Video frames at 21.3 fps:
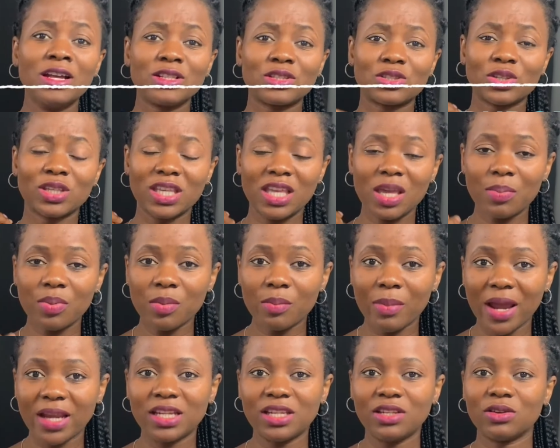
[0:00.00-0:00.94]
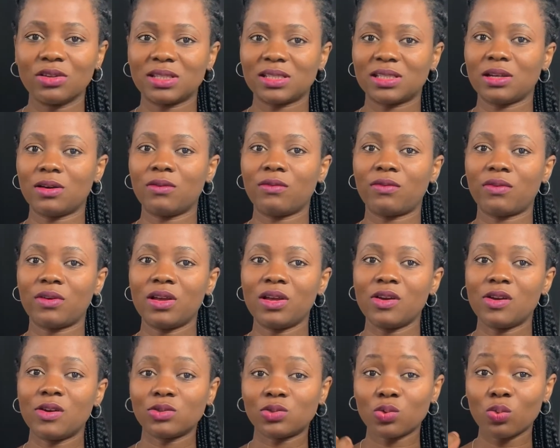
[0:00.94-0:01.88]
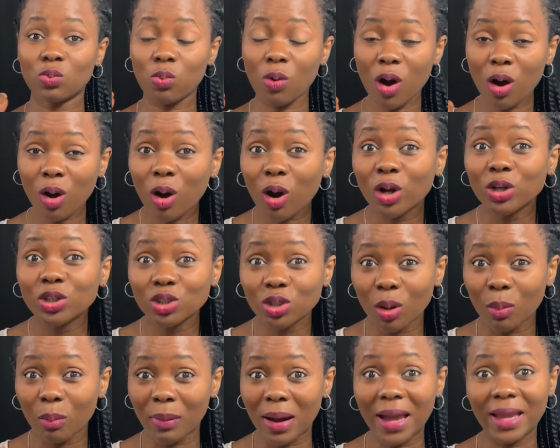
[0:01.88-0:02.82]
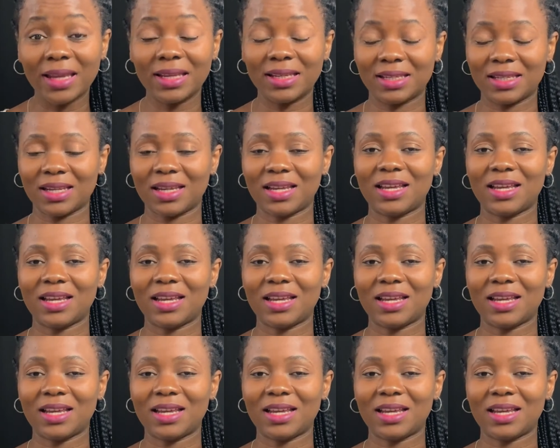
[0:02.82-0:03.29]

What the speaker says: to keep reminding yourself, to work on your mind